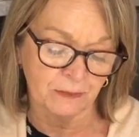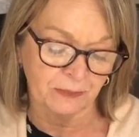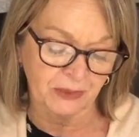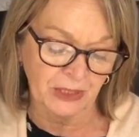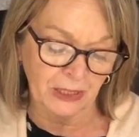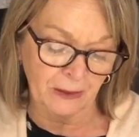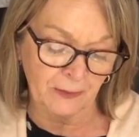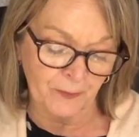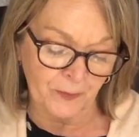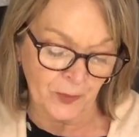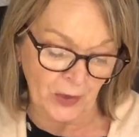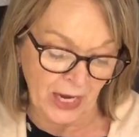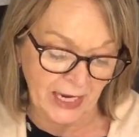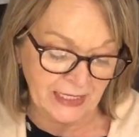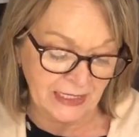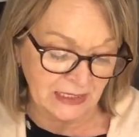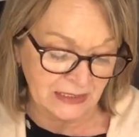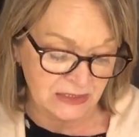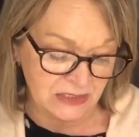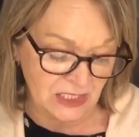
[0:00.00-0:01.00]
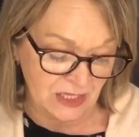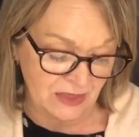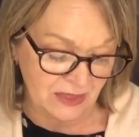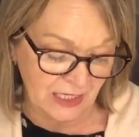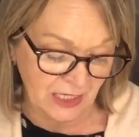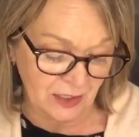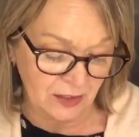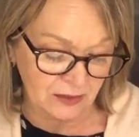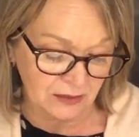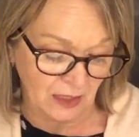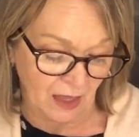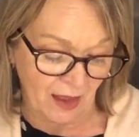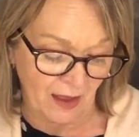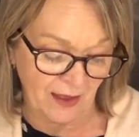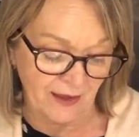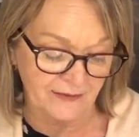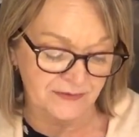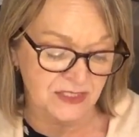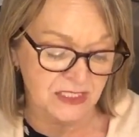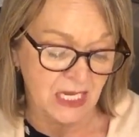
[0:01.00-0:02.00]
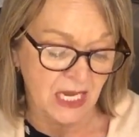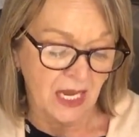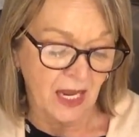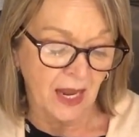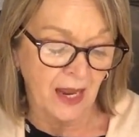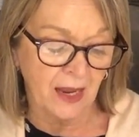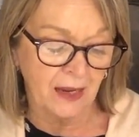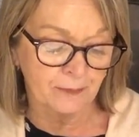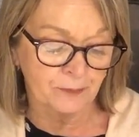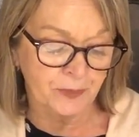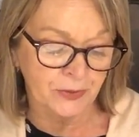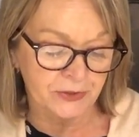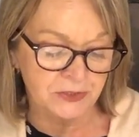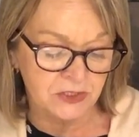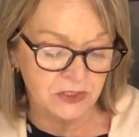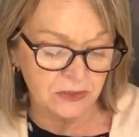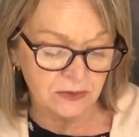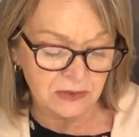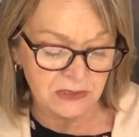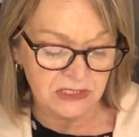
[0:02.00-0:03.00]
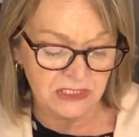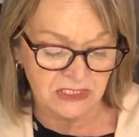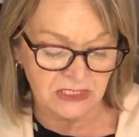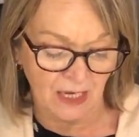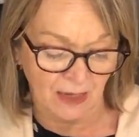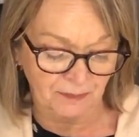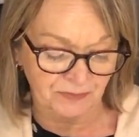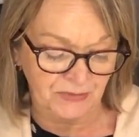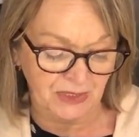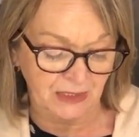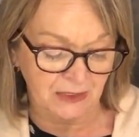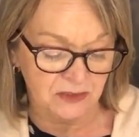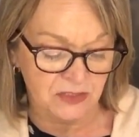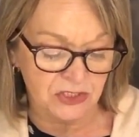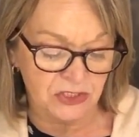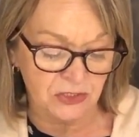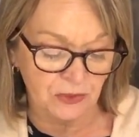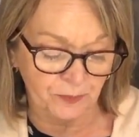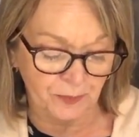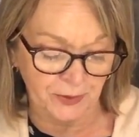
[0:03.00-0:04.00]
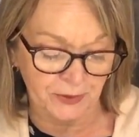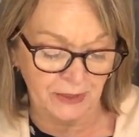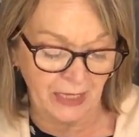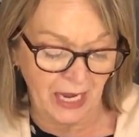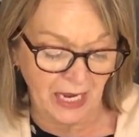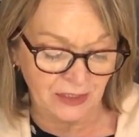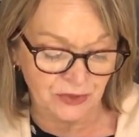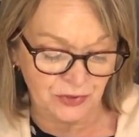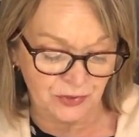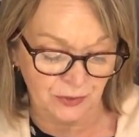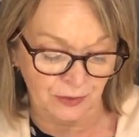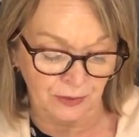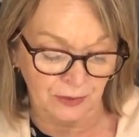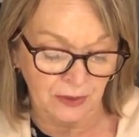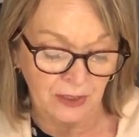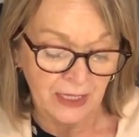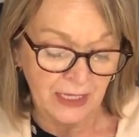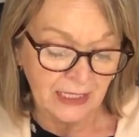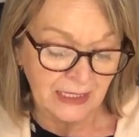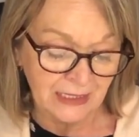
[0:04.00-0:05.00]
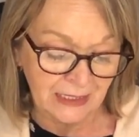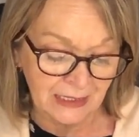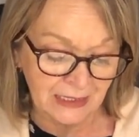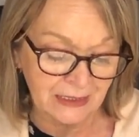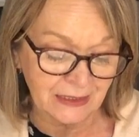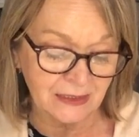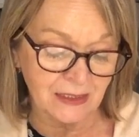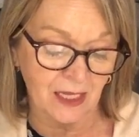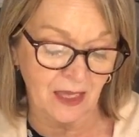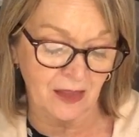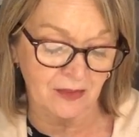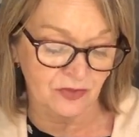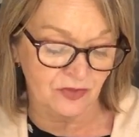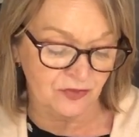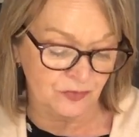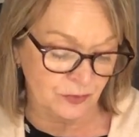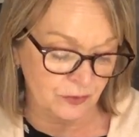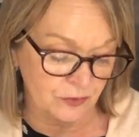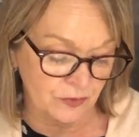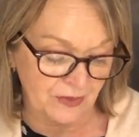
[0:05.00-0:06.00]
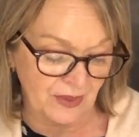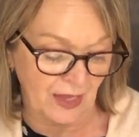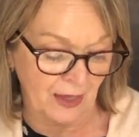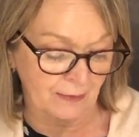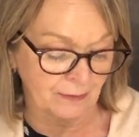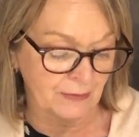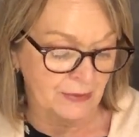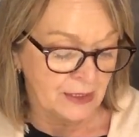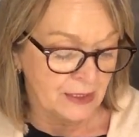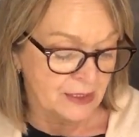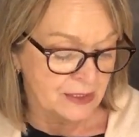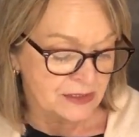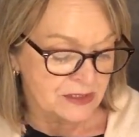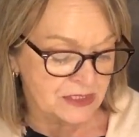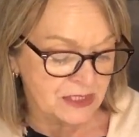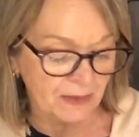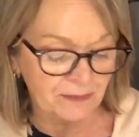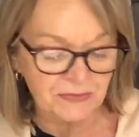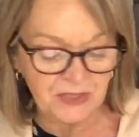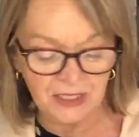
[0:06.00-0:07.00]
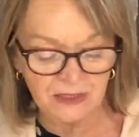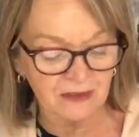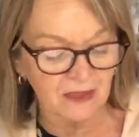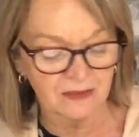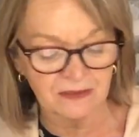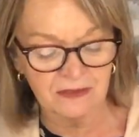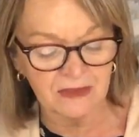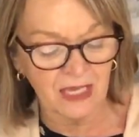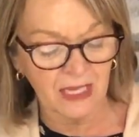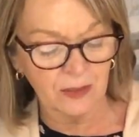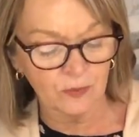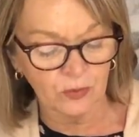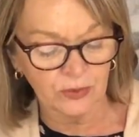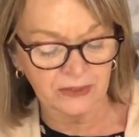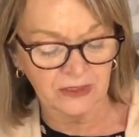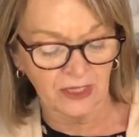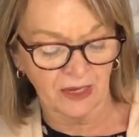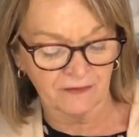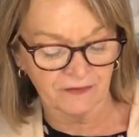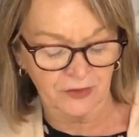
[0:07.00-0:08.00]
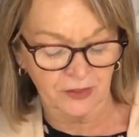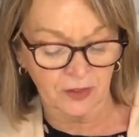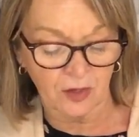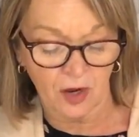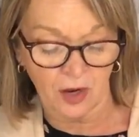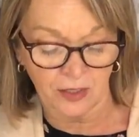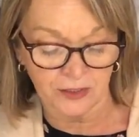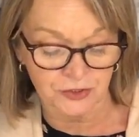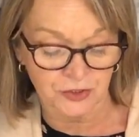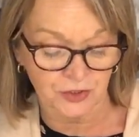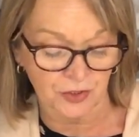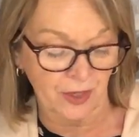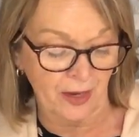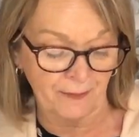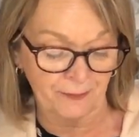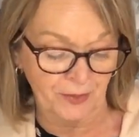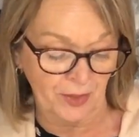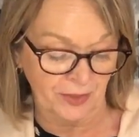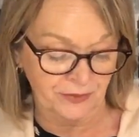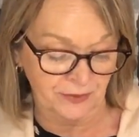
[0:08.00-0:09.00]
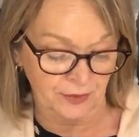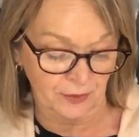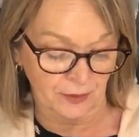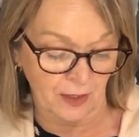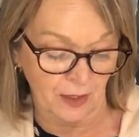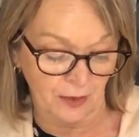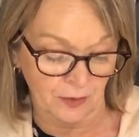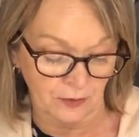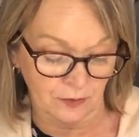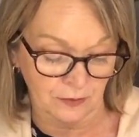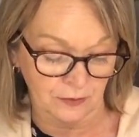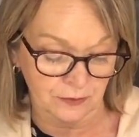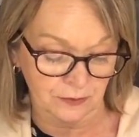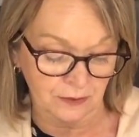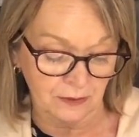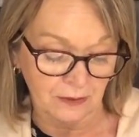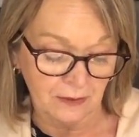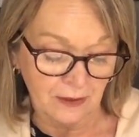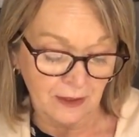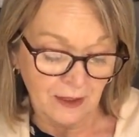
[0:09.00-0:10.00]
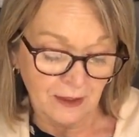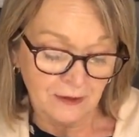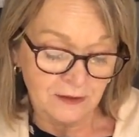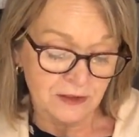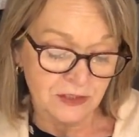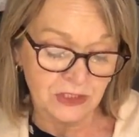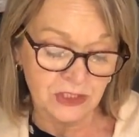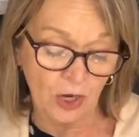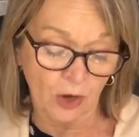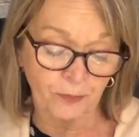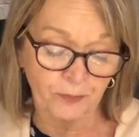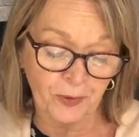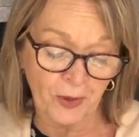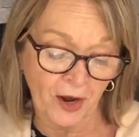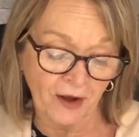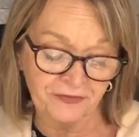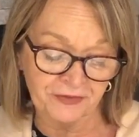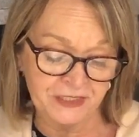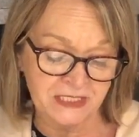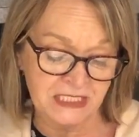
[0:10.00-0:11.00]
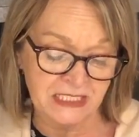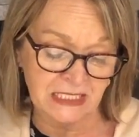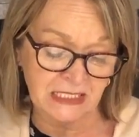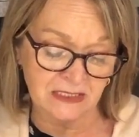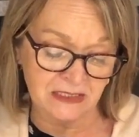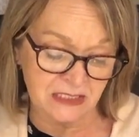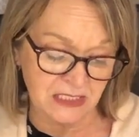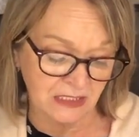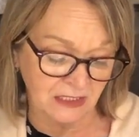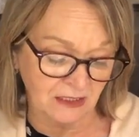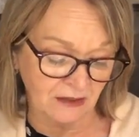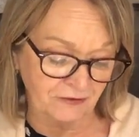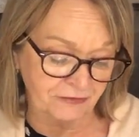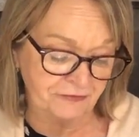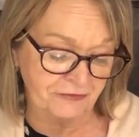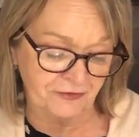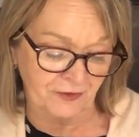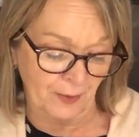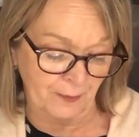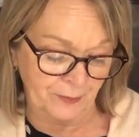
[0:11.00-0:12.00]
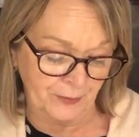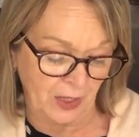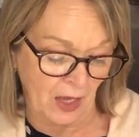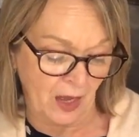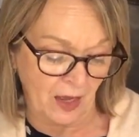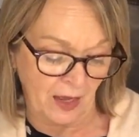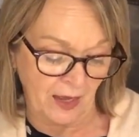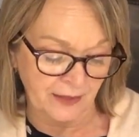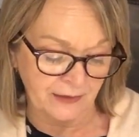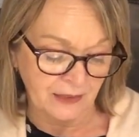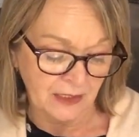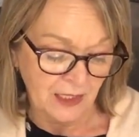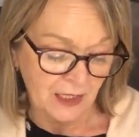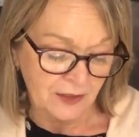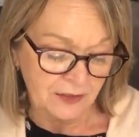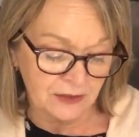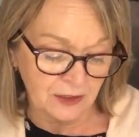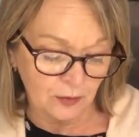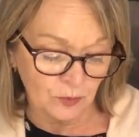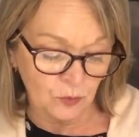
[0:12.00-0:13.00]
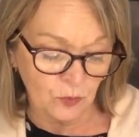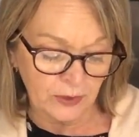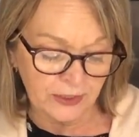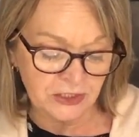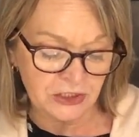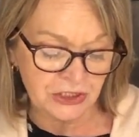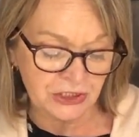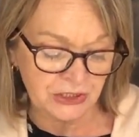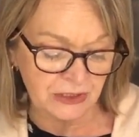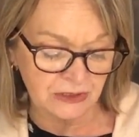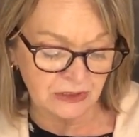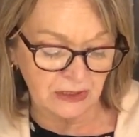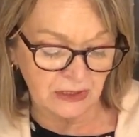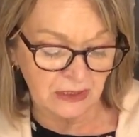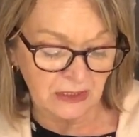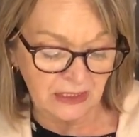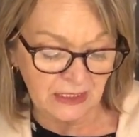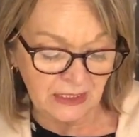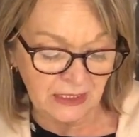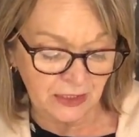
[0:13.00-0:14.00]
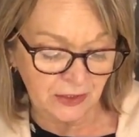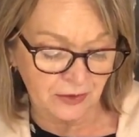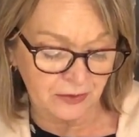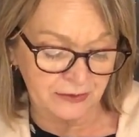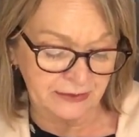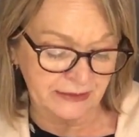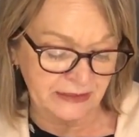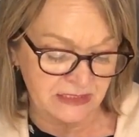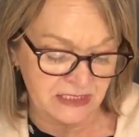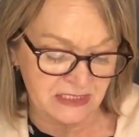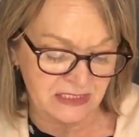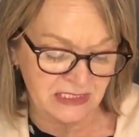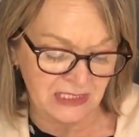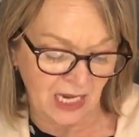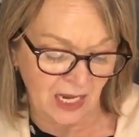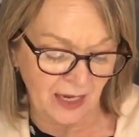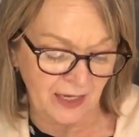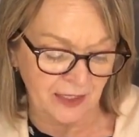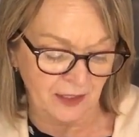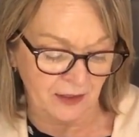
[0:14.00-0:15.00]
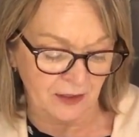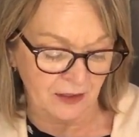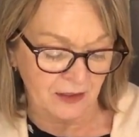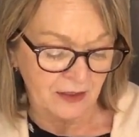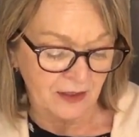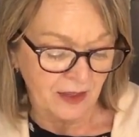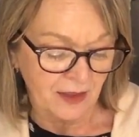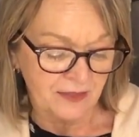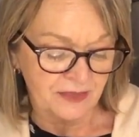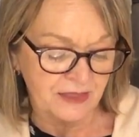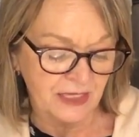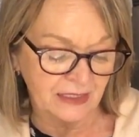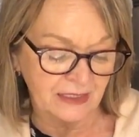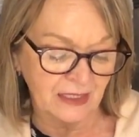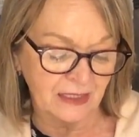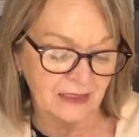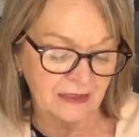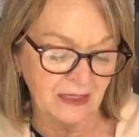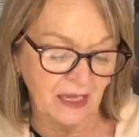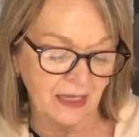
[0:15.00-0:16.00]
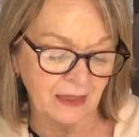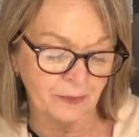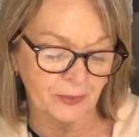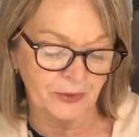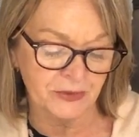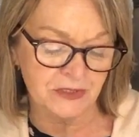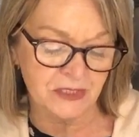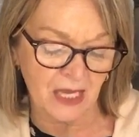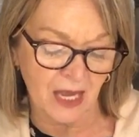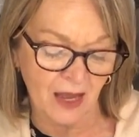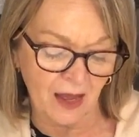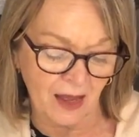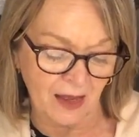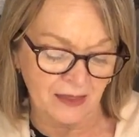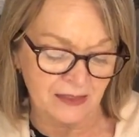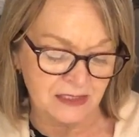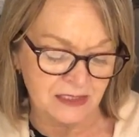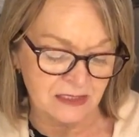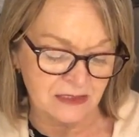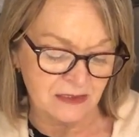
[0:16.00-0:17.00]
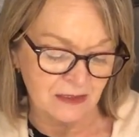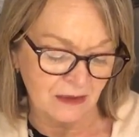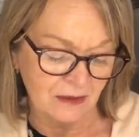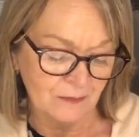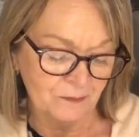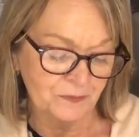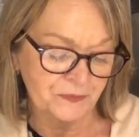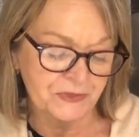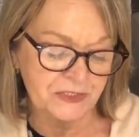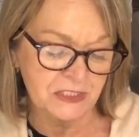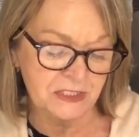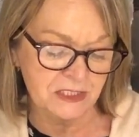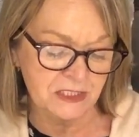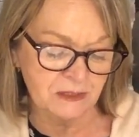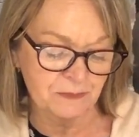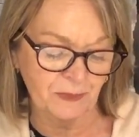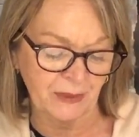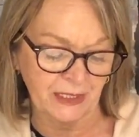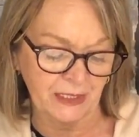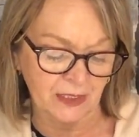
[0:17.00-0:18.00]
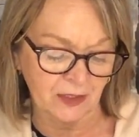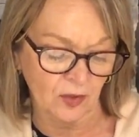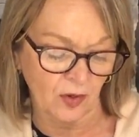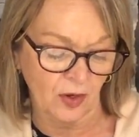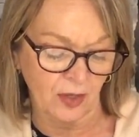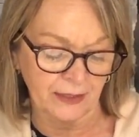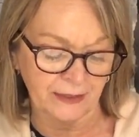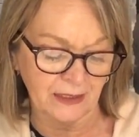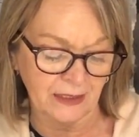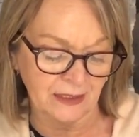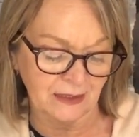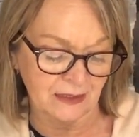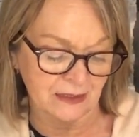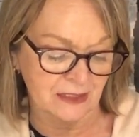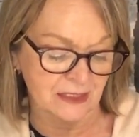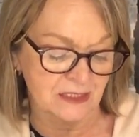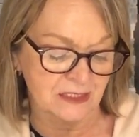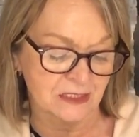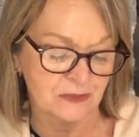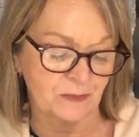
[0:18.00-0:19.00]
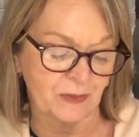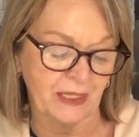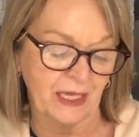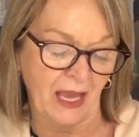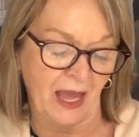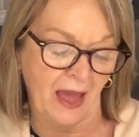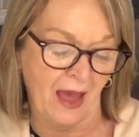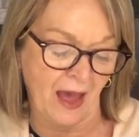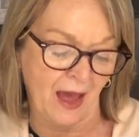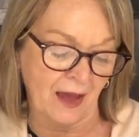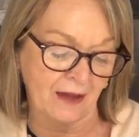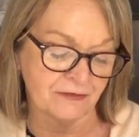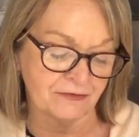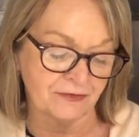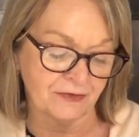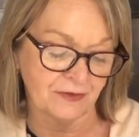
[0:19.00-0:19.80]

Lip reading: break into their lives and produce something supernatural in and through them, something that they would never conjure up on their own. So prophecy is a gift from God that we should eagerly desire, that enables us to speak on his behalf.